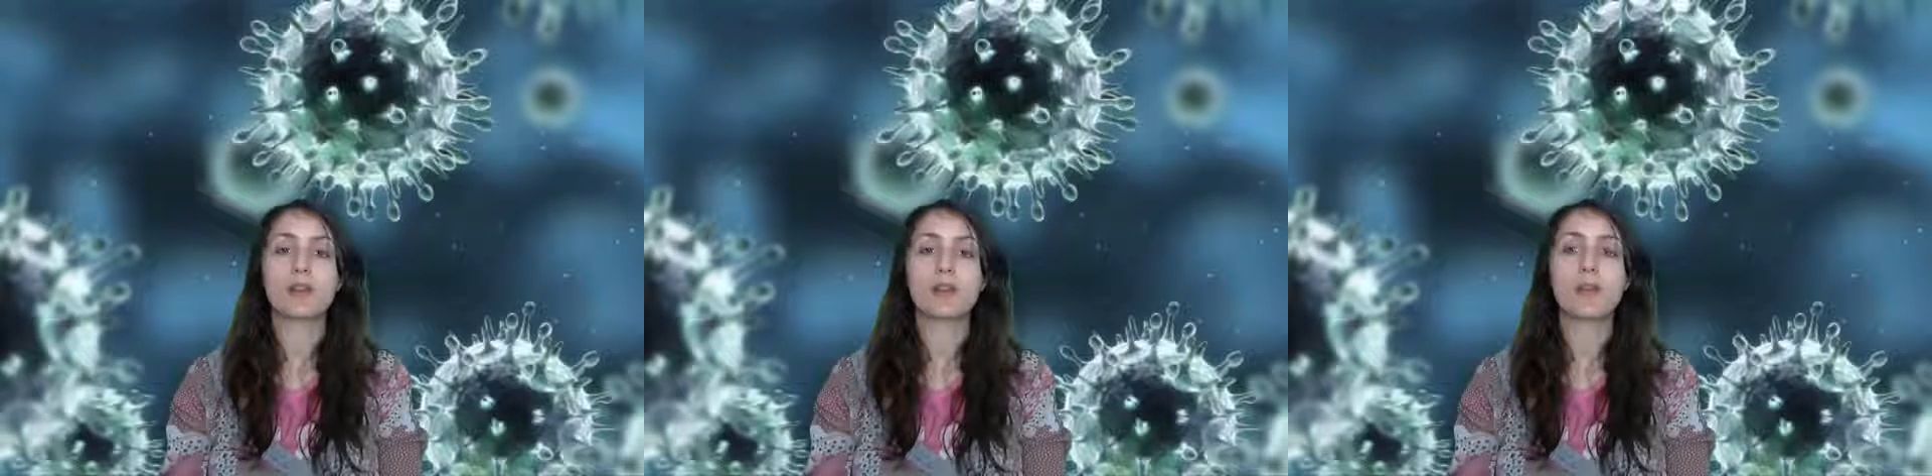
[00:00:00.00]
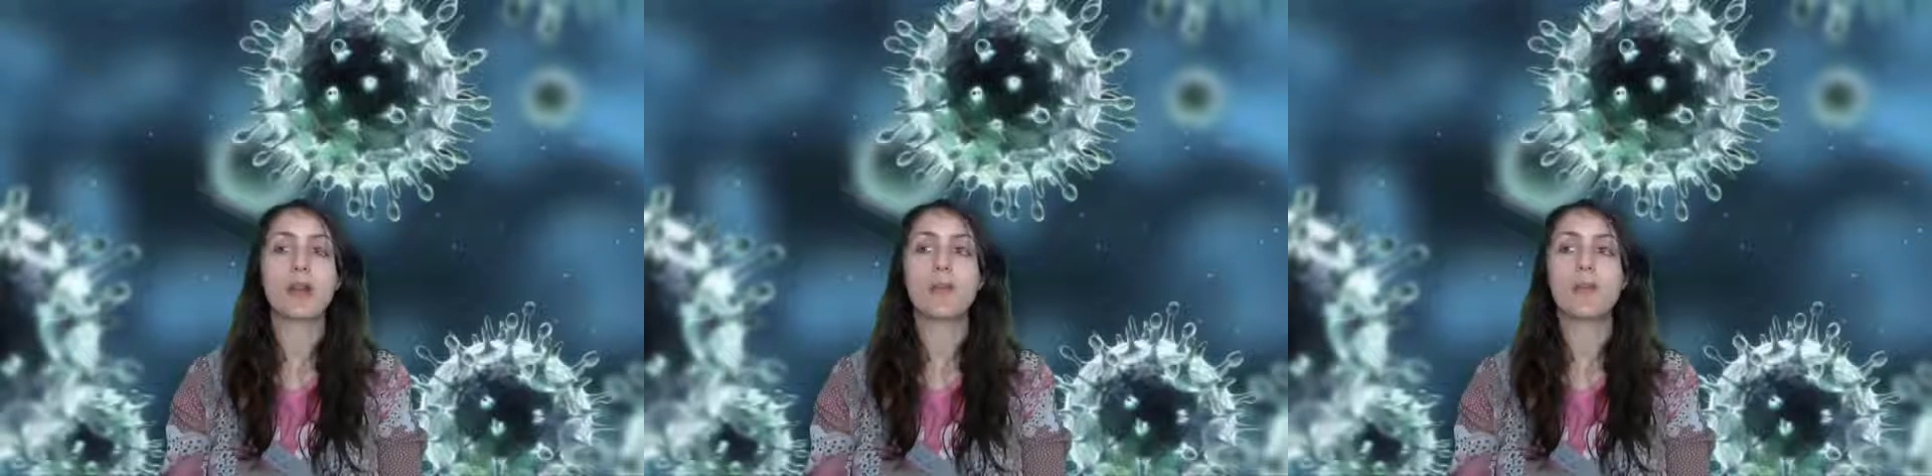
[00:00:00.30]

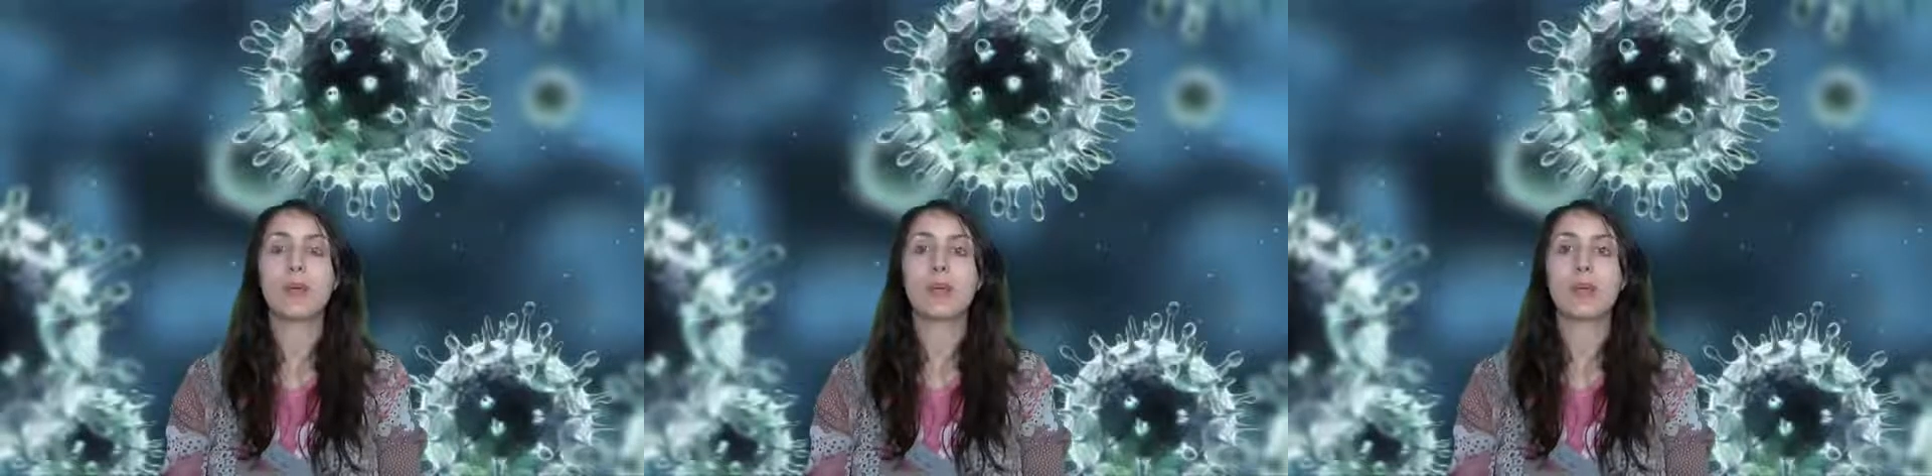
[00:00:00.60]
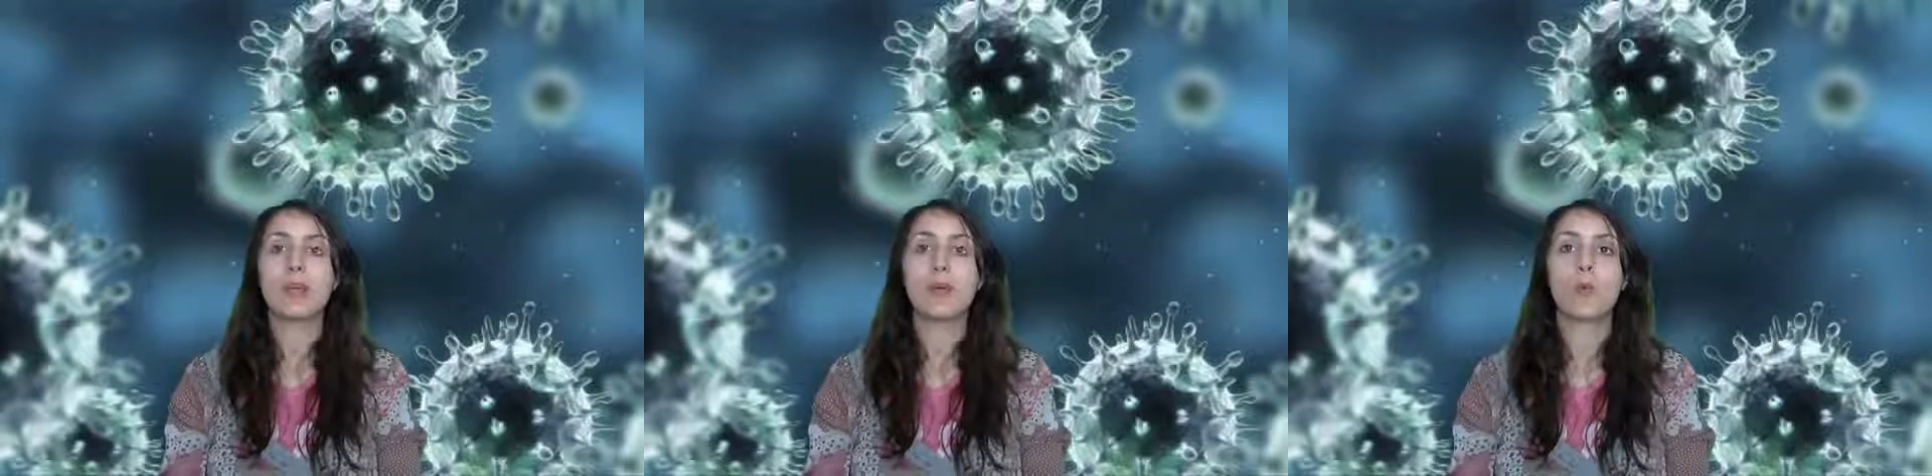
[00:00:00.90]
example,
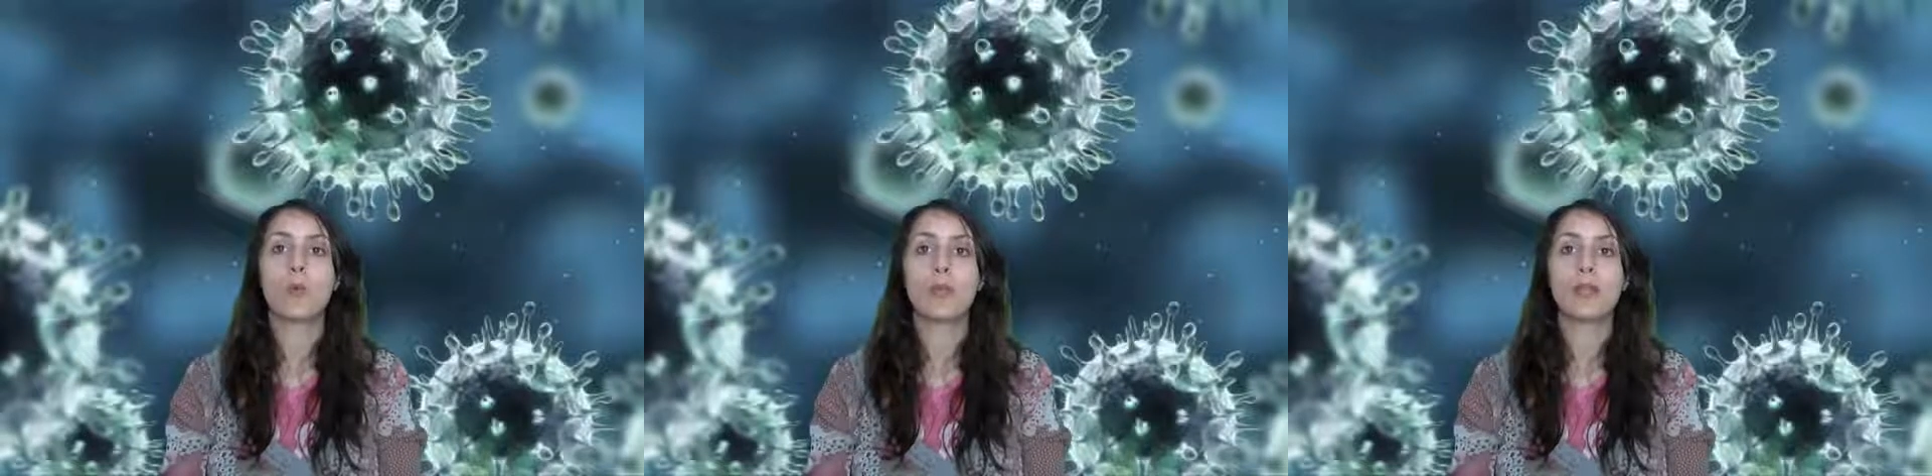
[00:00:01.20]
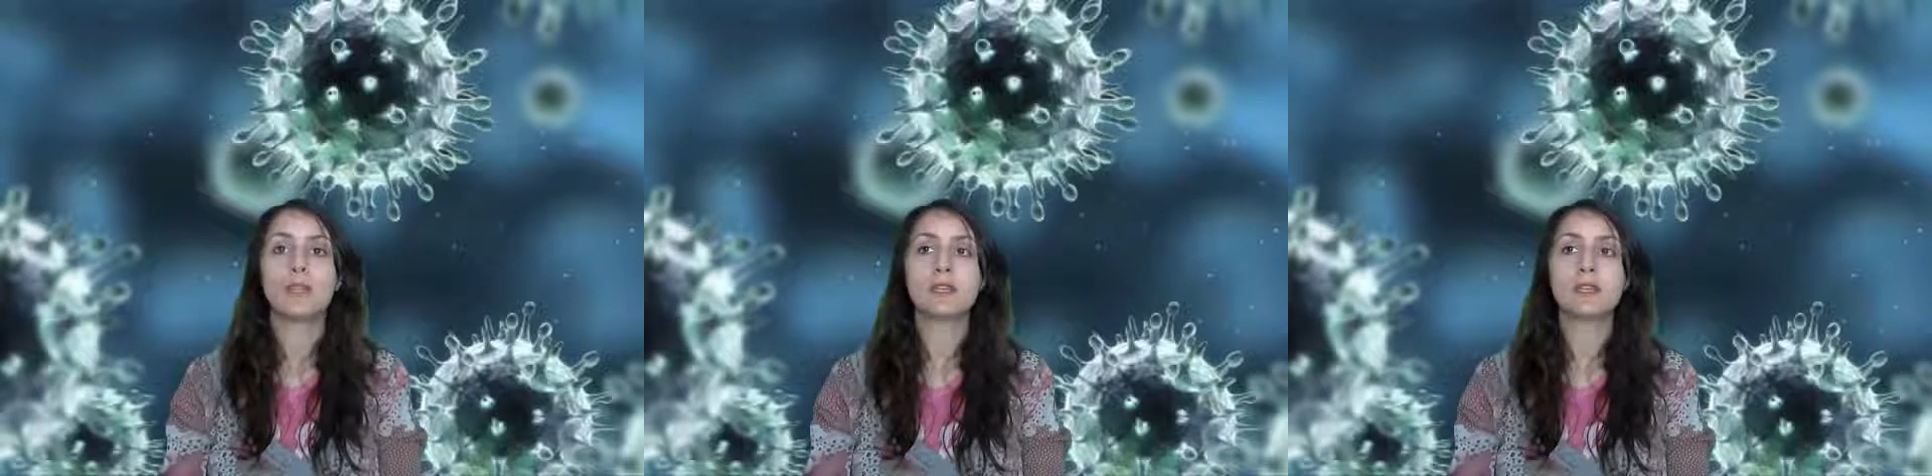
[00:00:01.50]

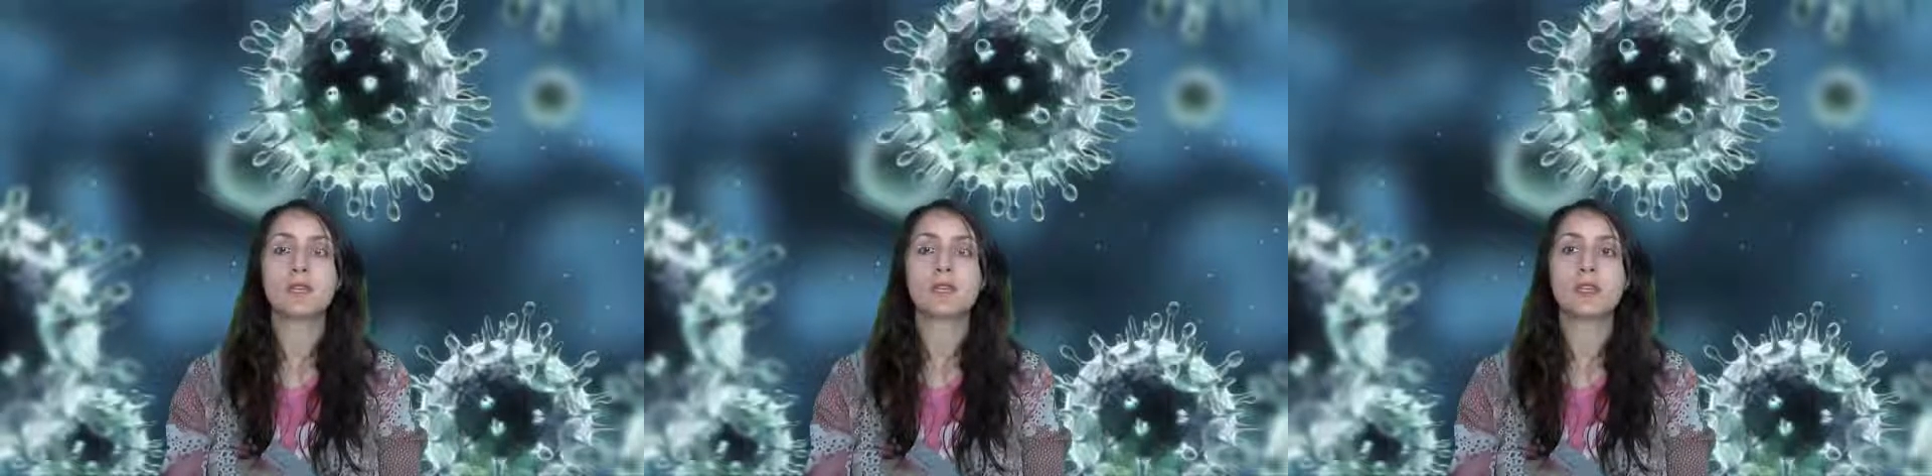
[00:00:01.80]
when